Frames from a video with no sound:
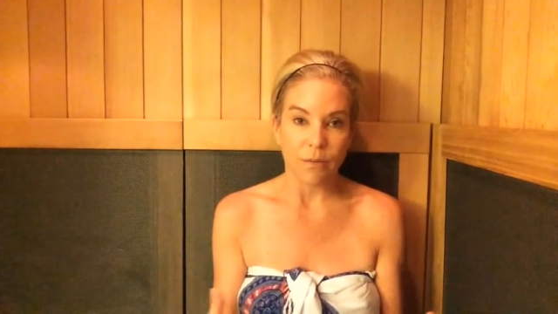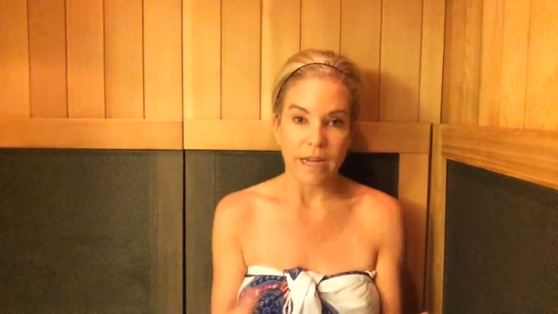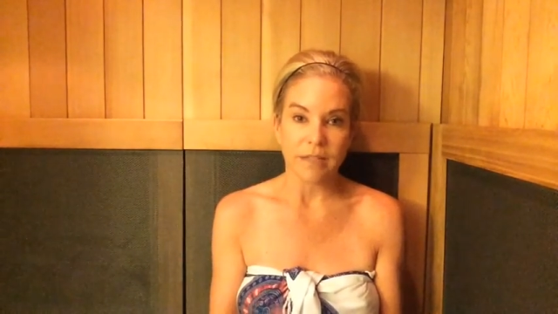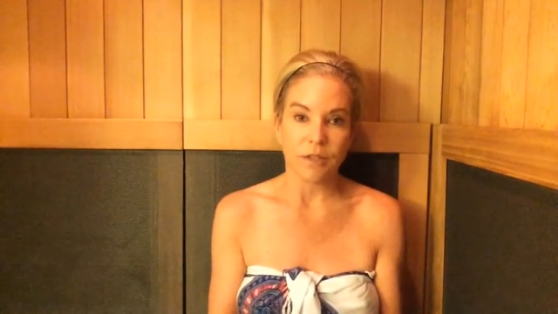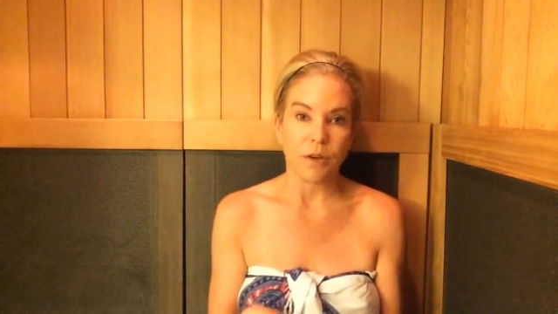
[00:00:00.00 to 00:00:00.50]

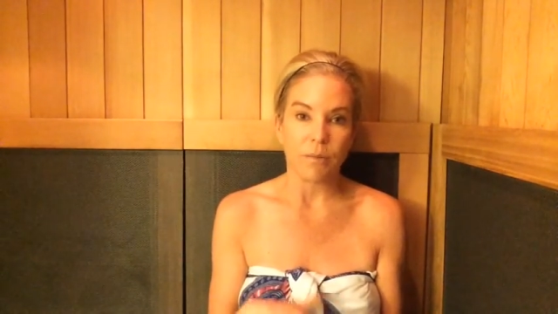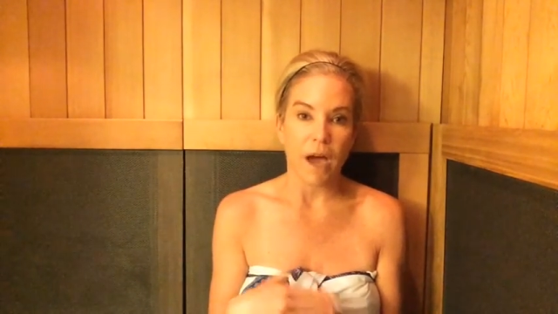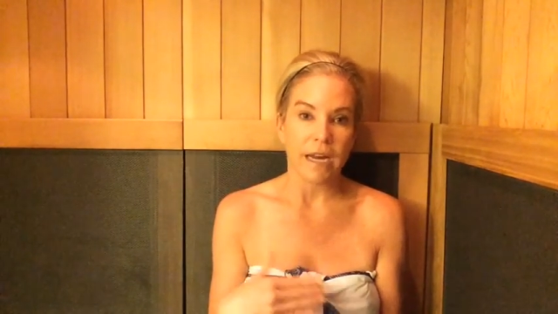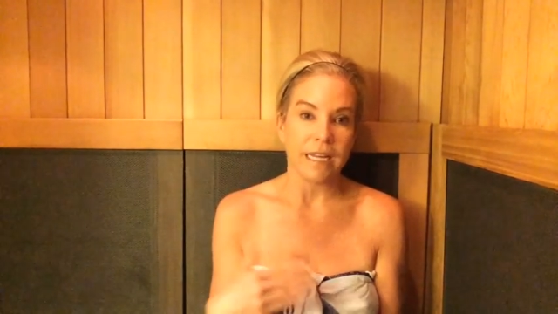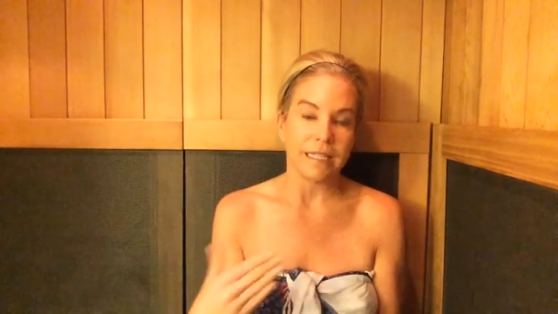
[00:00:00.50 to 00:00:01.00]
right? So your
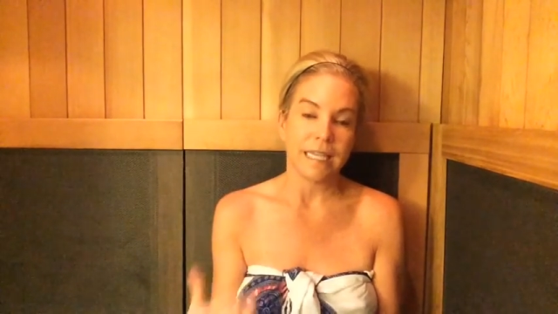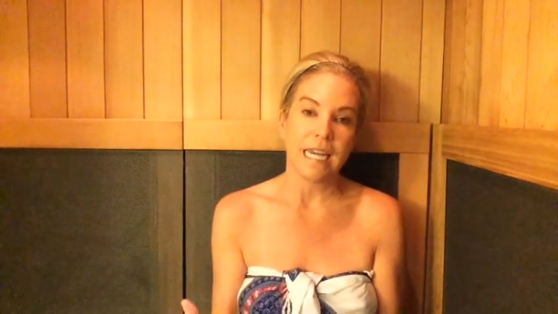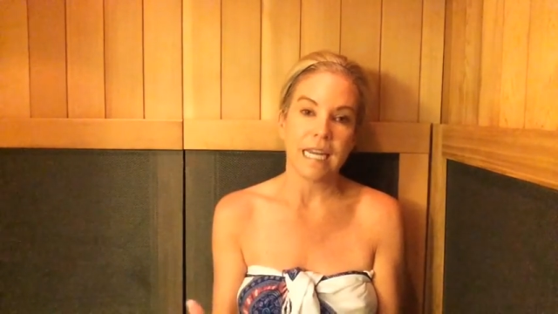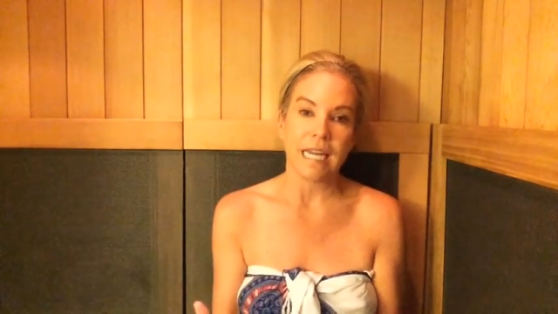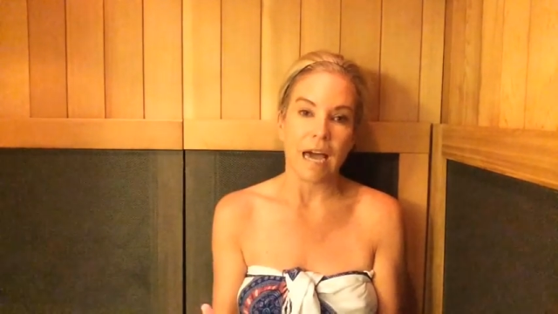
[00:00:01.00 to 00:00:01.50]
body is
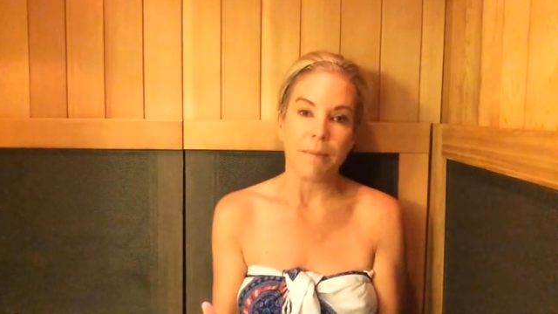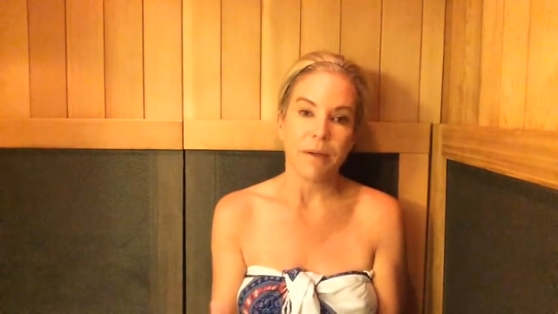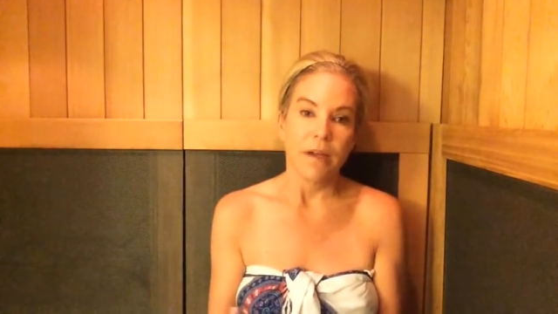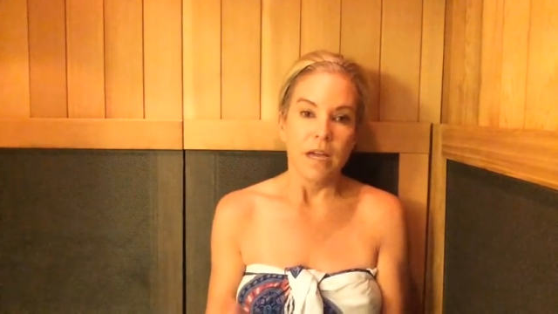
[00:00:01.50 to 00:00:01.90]
heating up.